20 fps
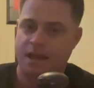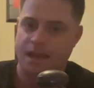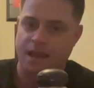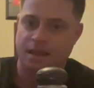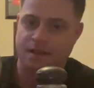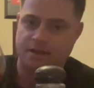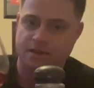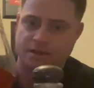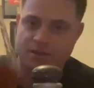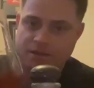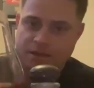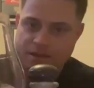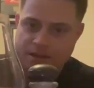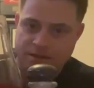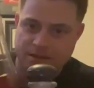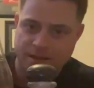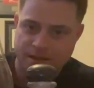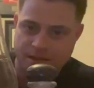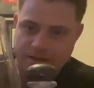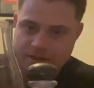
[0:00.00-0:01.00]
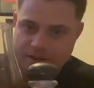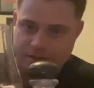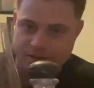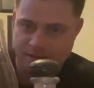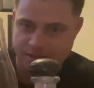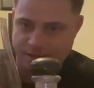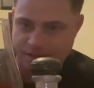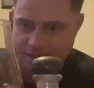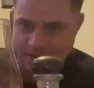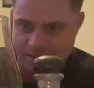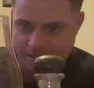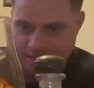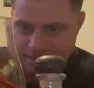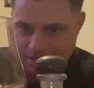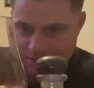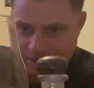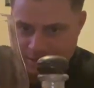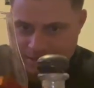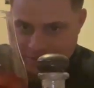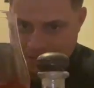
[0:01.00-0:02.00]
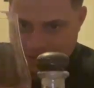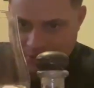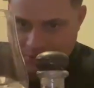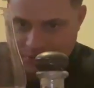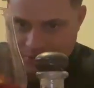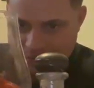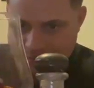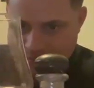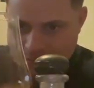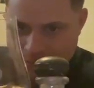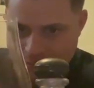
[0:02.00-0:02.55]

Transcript: and this thing just looks